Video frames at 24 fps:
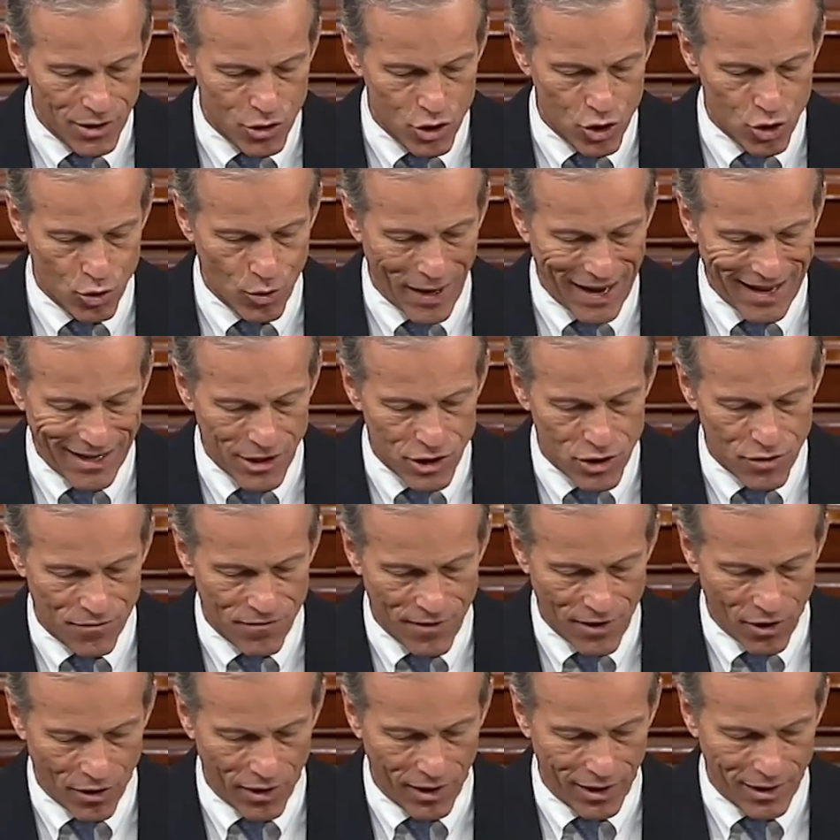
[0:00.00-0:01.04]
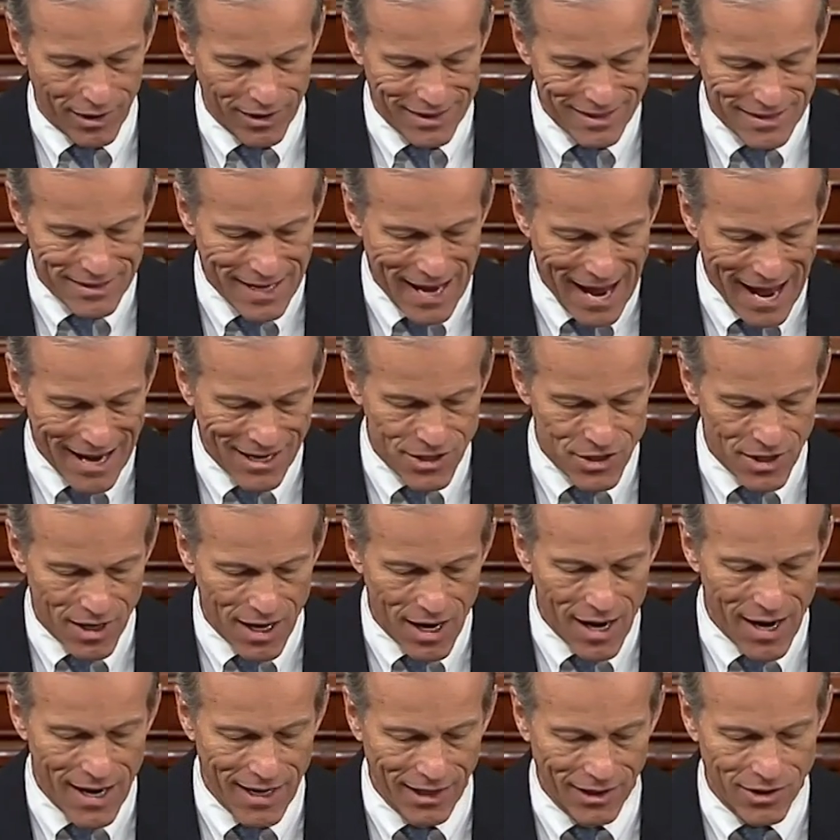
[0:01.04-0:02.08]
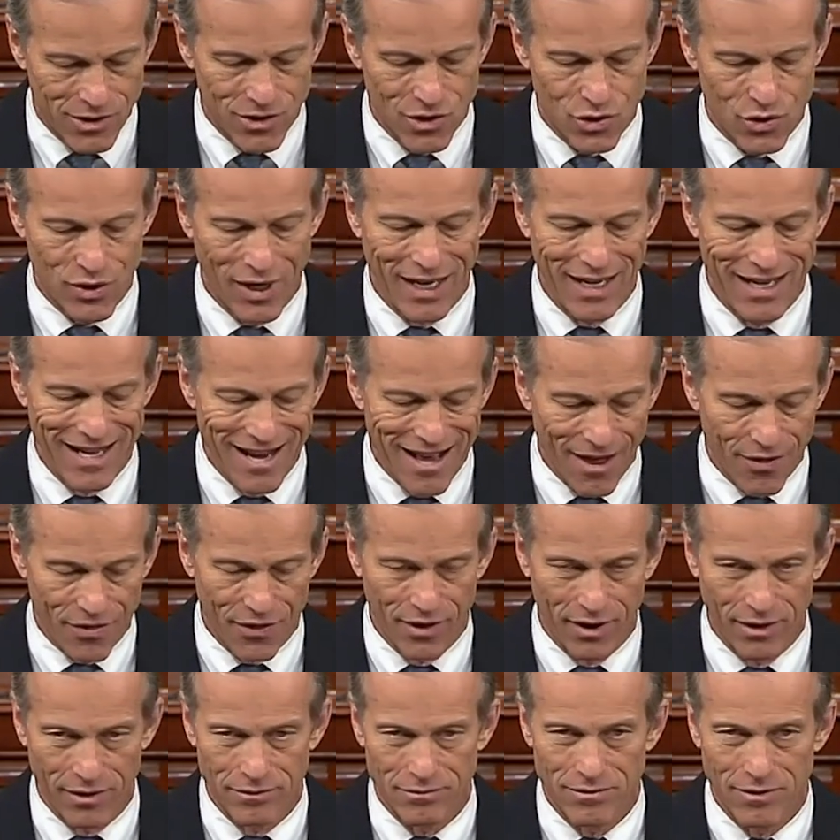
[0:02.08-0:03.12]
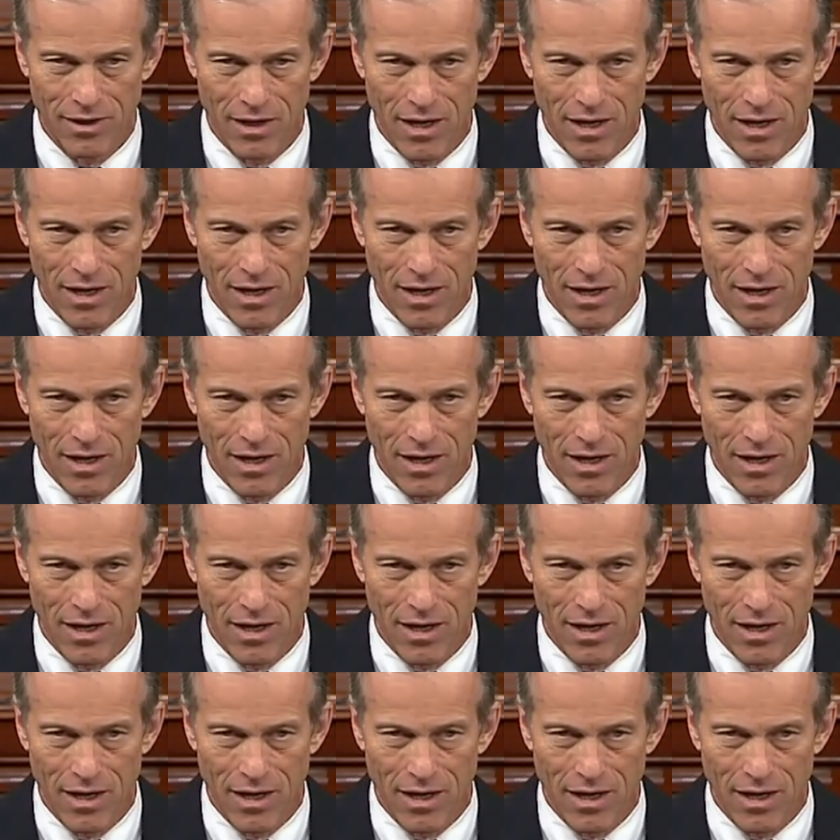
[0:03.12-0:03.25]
stratospheric tax hikes, to say nothing